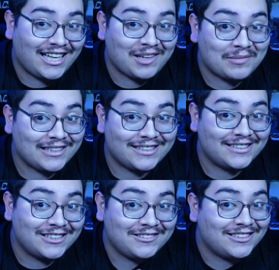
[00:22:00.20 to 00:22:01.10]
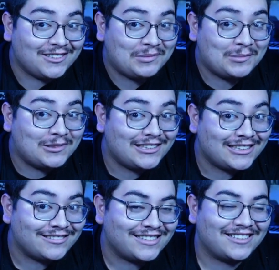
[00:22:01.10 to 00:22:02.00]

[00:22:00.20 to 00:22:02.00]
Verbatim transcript: that like button. Help, help your boy out.